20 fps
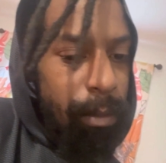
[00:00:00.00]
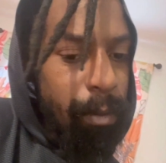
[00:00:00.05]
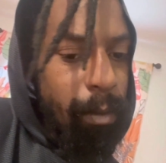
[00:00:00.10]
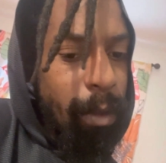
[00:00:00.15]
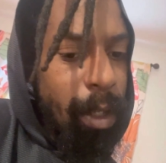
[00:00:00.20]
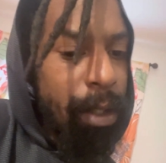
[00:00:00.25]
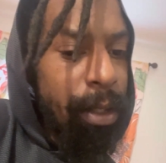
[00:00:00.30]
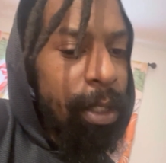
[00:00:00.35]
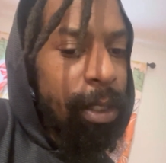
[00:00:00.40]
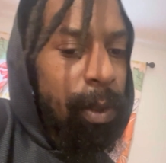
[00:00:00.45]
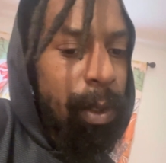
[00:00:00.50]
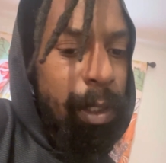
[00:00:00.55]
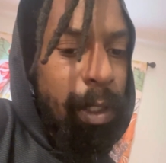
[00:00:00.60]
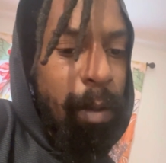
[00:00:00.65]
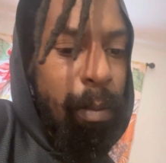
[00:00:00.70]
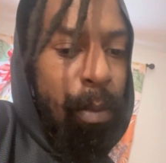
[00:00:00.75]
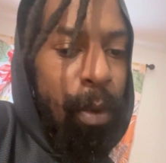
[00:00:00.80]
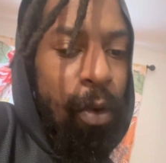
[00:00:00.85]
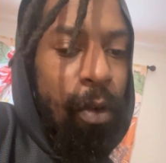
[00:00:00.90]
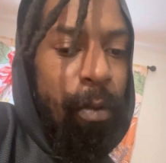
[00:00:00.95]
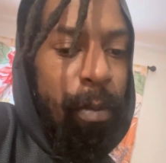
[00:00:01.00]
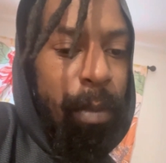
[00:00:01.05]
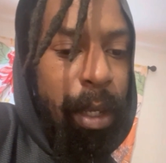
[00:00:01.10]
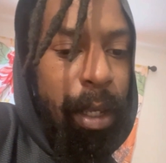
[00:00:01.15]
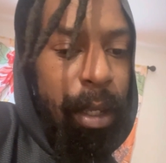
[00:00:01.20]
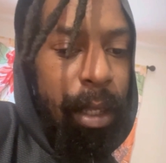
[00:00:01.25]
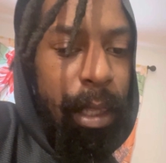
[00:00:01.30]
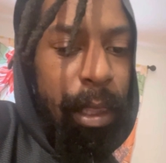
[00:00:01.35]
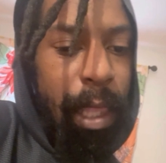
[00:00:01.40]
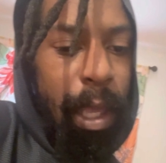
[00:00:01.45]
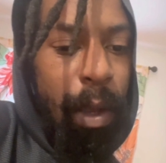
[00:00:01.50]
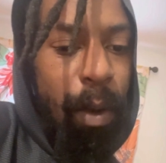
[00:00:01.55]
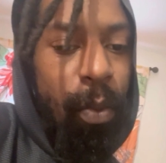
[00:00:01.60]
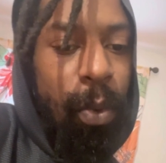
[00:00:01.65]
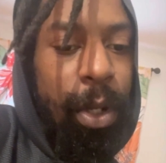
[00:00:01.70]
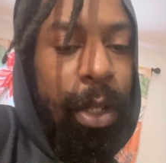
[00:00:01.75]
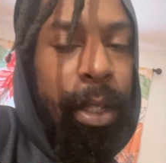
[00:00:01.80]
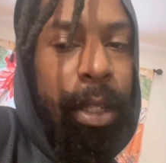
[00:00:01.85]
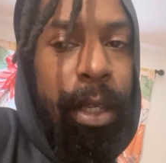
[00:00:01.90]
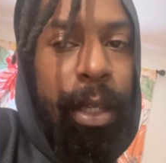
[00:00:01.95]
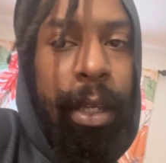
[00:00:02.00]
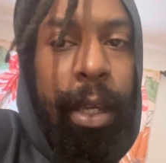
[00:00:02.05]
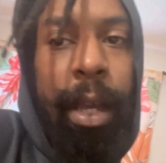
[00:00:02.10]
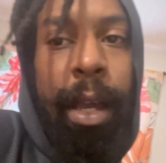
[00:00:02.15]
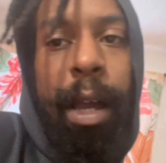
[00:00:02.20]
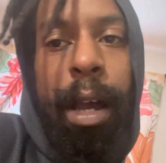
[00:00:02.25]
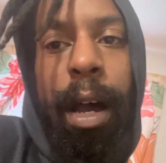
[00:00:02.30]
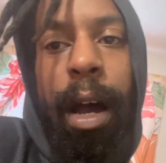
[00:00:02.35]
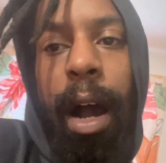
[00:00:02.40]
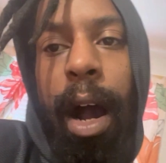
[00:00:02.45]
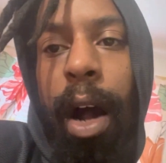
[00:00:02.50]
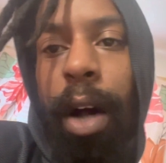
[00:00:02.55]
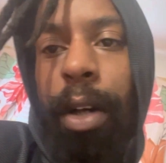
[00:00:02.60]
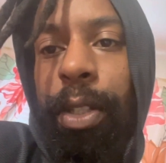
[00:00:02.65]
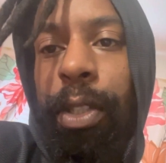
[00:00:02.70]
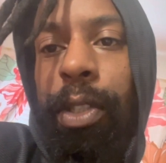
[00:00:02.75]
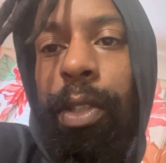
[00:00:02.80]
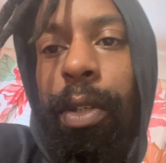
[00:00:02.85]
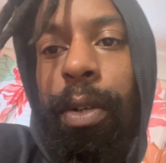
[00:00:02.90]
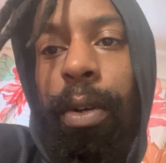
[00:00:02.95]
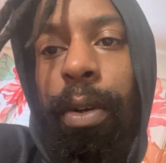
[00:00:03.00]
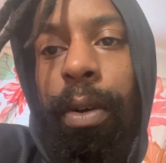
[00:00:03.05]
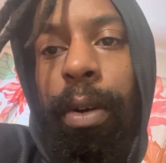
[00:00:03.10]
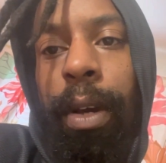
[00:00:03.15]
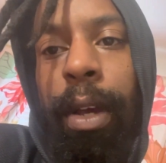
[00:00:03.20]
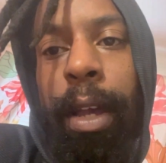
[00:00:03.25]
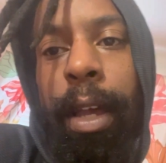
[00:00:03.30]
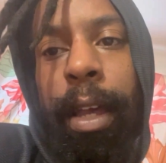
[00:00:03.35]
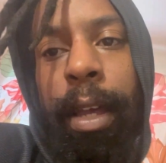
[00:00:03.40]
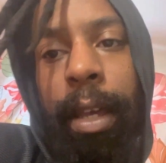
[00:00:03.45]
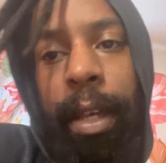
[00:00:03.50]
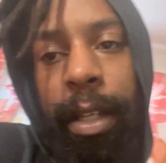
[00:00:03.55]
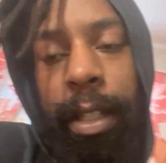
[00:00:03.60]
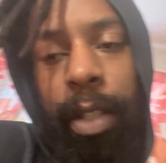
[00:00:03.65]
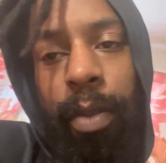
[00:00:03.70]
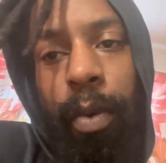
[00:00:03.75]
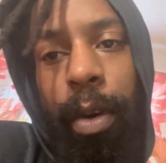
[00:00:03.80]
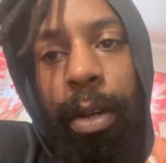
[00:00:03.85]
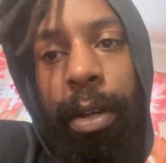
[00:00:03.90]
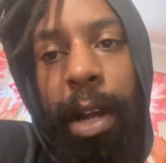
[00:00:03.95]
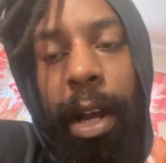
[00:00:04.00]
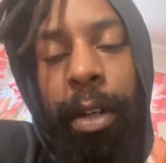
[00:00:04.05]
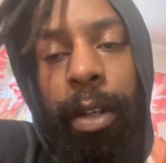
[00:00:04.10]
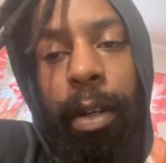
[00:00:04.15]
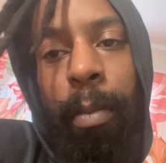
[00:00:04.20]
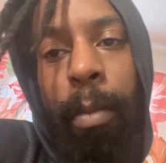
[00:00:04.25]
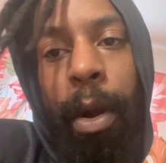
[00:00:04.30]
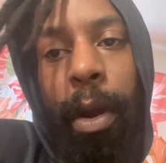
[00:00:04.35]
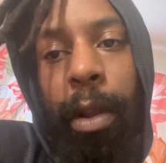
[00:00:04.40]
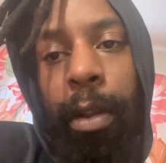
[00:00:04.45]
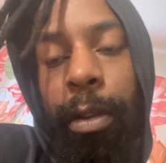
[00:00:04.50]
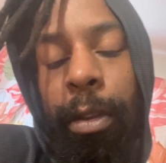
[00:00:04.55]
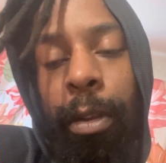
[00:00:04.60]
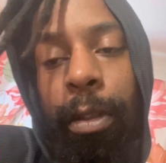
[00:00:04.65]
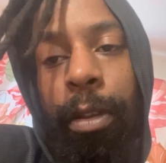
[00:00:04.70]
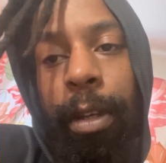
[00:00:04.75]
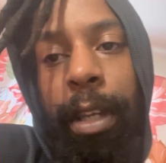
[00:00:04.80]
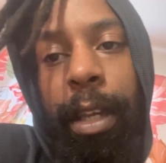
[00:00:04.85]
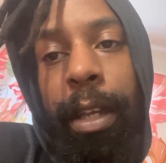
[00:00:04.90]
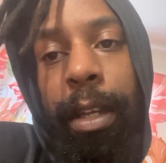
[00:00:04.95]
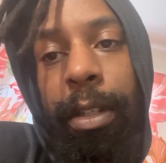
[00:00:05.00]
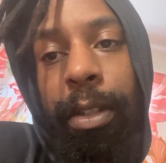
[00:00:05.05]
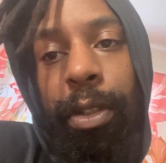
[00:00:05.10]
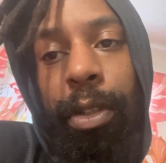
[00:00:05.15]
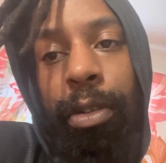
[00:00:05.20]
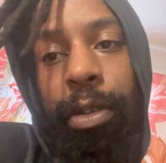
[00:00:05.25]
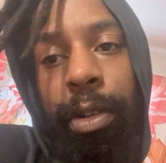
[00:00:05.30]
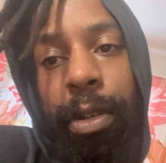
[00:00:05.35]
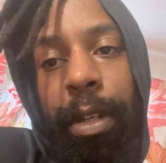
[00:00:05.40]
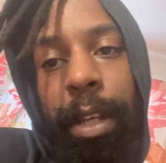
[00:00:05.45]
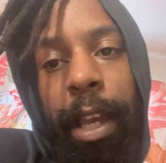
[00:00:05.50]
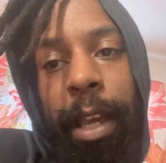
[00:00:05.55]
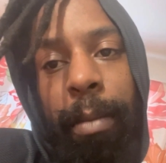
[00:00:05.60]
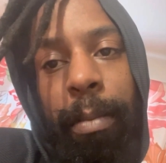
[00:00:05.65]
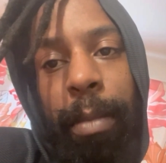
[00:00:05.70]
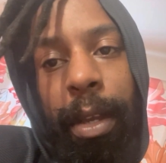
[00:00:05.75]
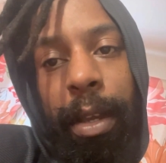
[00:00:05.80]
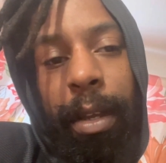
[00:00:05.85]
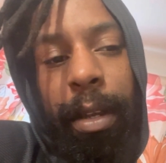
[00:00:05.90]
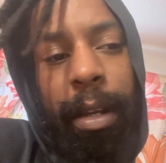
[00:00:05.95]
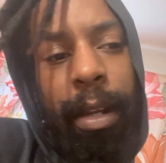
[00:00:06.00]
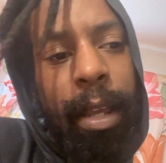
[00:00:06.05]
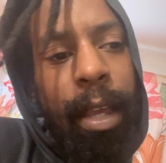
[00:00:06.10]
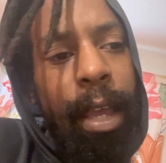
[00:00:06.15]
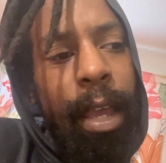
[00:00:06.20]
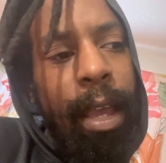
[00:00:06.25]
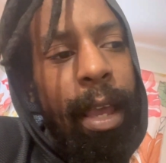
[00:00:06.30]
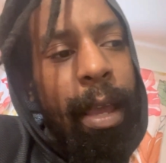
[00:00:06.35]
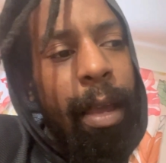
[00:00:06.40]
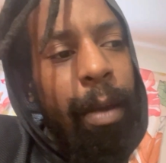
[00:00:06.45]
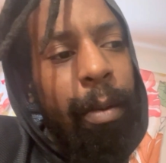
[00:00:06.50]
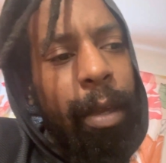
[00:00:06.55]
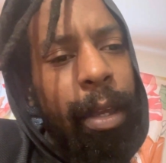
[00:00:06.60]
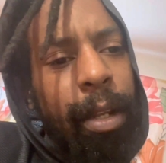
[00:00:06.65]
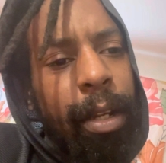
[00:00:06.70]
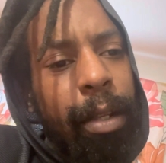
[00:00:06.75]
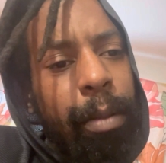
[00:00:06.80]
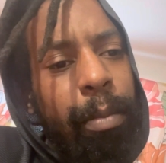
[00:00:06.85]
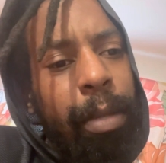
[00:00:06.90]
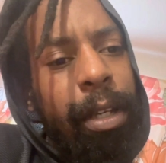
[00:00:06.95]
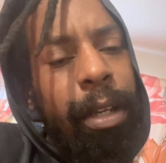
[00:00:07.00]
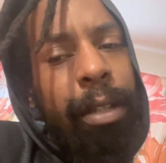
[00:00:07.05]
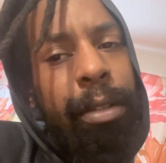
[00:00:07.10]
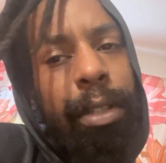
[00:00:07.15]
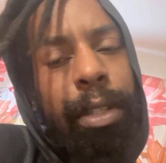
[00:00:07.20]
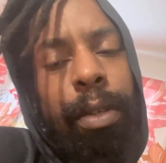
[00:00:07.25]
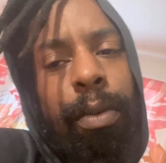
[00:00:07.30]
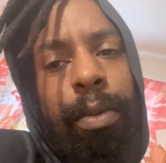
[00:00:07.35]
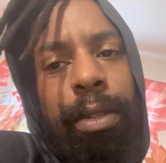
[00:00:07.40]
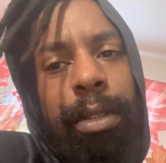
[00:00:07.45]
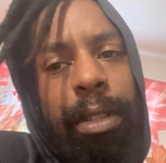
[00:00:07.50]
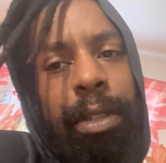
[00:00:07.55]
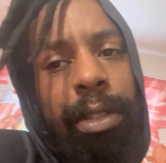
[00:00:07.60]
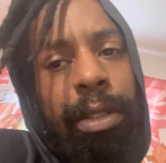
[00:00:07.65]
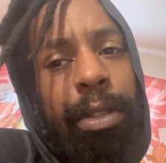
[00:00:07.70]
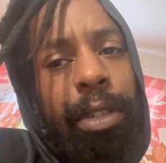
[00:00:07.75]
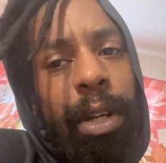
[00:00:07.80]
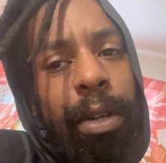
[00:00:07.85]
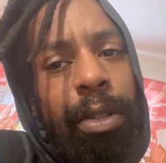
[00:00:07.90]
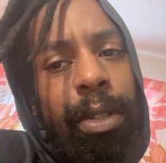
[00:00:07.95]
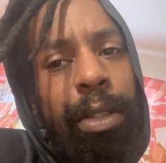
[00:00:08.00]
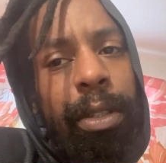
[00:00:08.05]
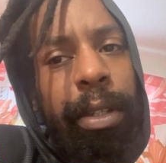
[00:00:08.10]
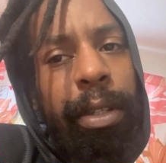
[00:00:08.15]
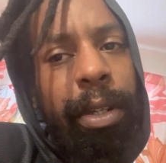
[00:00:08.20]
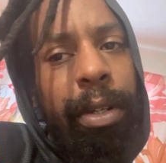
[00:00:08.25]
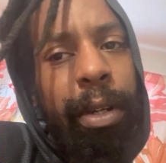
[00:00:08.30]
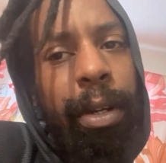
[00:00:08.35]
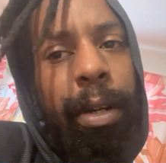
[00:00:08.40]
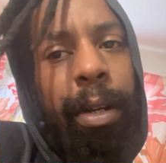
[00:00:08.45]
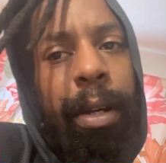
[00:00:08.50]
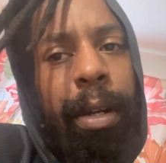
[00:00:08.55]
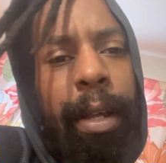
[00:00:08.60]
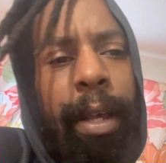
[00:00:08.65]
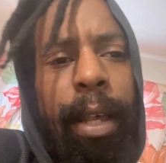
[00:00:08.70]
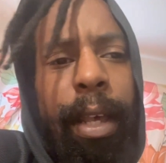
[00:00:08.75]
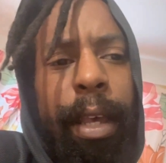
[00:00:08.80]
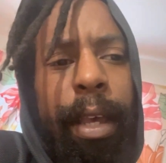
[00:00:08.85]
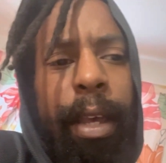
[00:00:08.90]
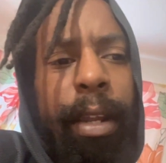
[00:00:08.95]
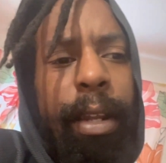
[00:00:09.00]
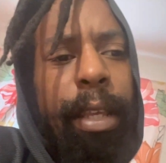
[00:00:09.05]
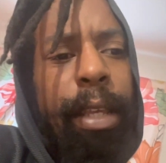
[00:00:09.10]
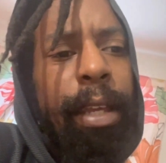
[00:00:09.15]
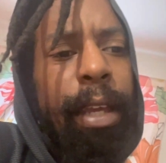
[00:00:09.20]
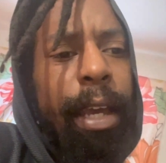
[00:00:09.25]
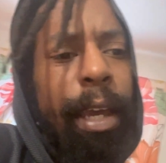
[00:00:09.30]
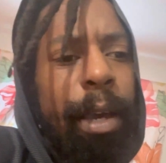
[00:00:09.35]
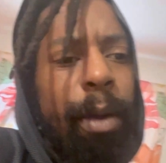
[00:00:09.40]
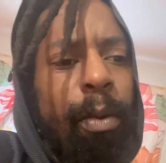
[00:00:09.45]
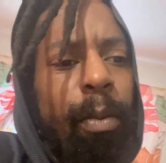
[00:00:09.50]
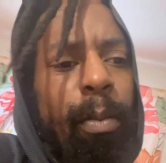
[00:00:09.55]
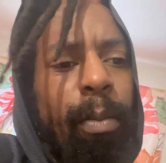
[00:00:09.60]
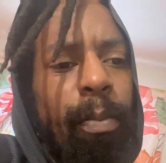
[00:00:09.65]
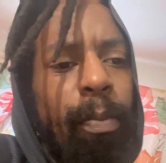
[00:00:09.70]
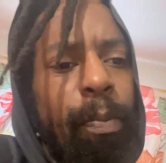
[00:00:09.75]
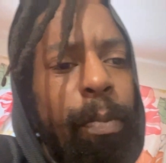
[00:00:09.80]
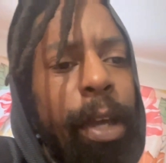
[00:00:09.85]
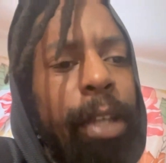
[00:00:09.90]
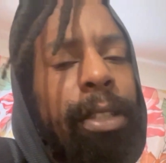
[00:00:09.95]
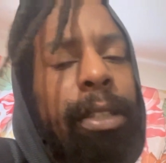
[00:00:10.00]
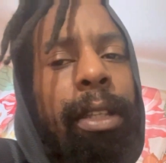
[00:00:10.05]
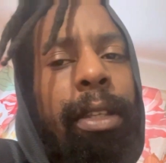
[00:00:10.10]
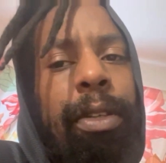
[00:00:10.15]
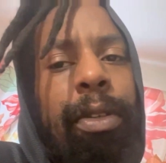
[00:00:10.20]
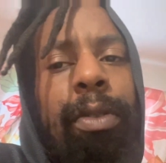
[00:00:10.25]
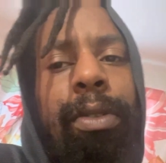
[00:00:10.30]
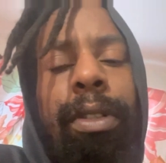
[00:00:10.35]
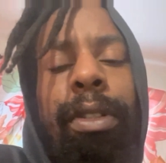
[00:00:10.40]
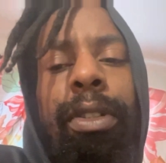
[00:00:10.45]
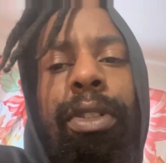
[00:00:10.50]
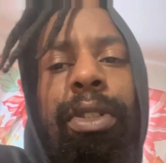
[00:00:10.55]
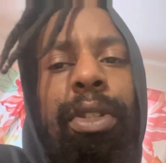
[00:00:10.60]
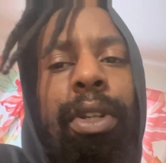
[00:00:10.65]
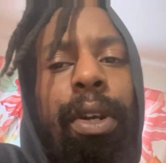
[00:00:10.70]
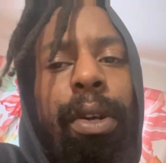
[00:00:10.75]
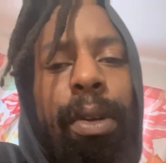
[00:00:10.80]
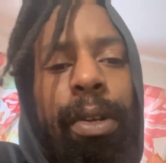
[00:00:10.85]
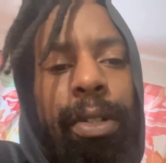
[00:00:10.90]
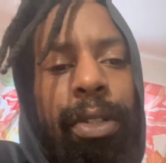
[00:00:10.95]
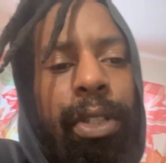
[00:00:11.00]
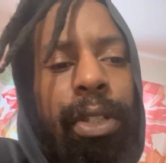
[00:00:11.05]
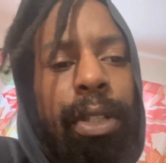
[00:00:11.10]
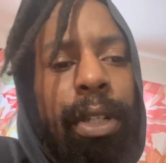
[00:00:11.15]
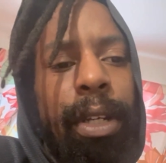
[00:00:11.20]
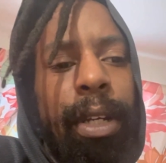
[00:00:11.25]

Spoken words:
And this was a movement that really also is where Dr. Martin Luther King Jr. came in. And because he was this church leader, and he had basically used the church